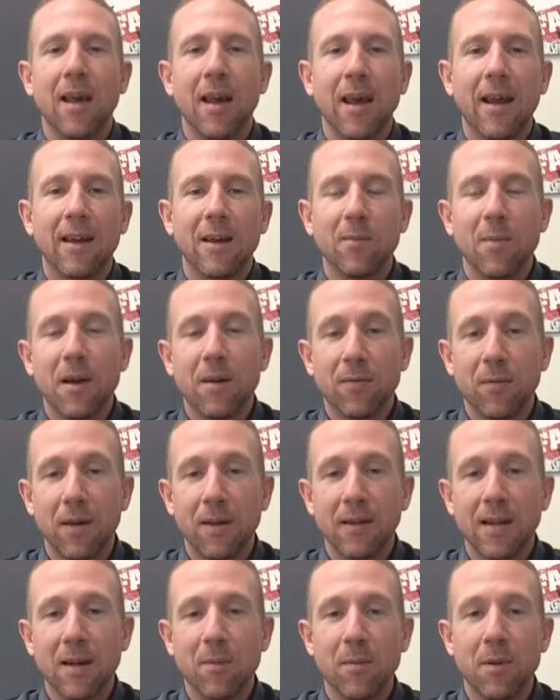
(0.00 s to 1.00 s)
and you might
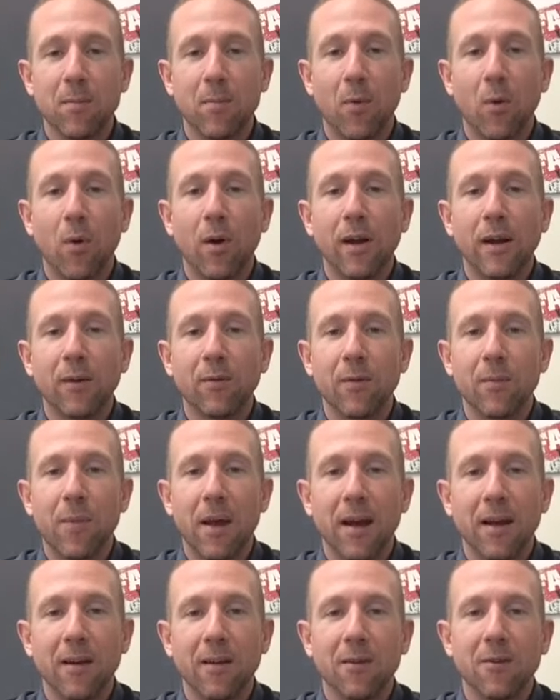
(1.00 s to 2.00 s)
find that a bit boring and
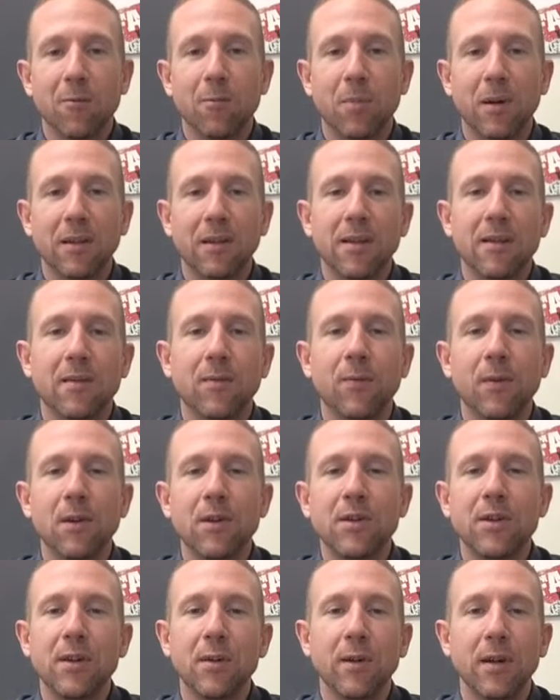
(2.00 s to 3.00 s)
repetitive, but this
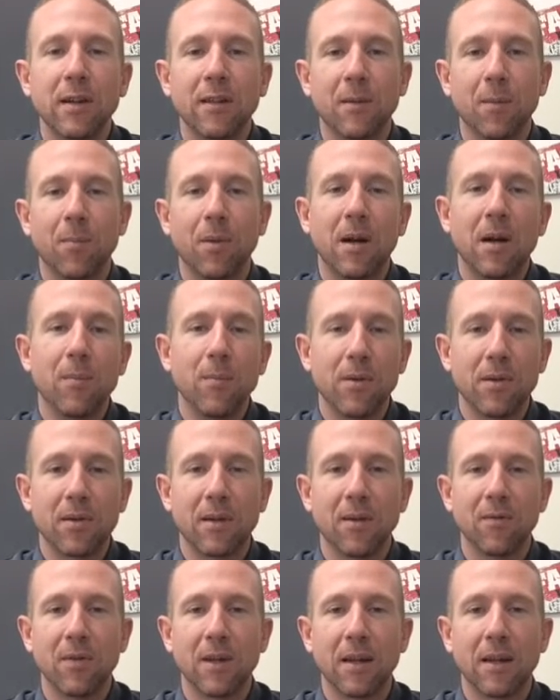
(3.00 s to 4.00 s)
first unit, the
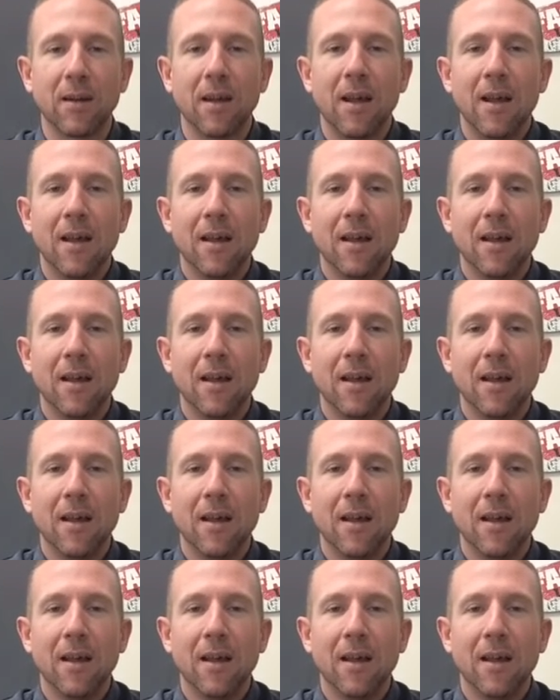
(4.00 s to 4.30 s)
purpose of it